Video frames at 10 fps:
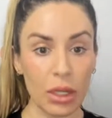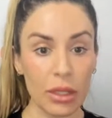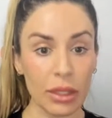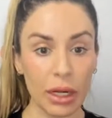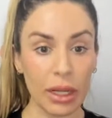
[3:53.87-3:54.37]

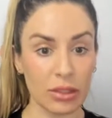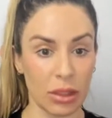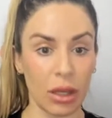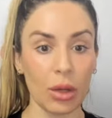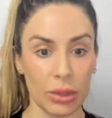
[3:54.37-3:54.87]
that I
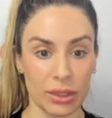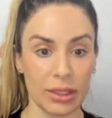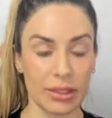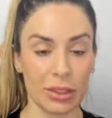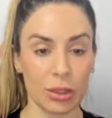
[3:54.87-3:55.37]
saw, was
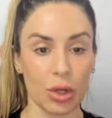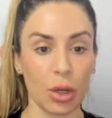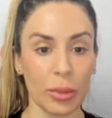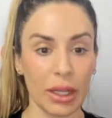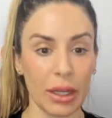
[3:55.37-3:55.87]
this
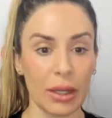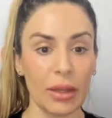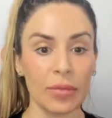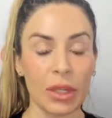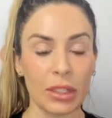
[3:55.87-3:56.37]
dyschromia
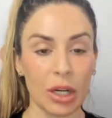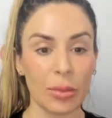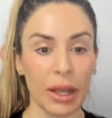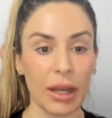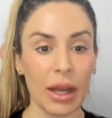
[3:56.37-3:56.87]
near
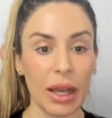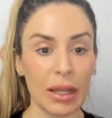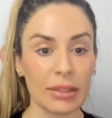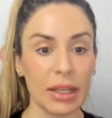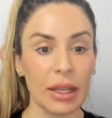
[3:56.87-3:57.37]
my
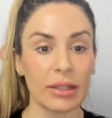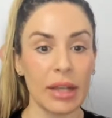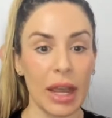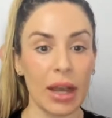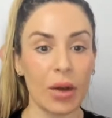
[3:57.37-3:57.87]
eyes.
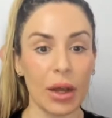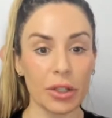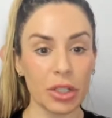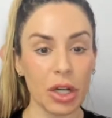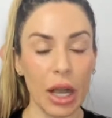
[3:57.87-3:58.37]
Now,
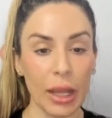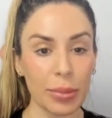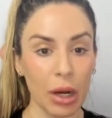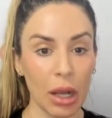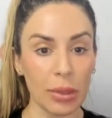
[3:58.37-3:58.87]
under eye
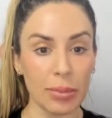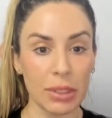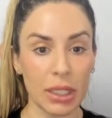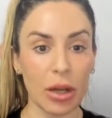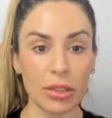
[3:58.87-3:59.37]
problems
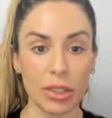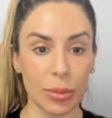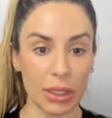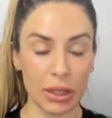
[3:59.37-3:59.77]
can also be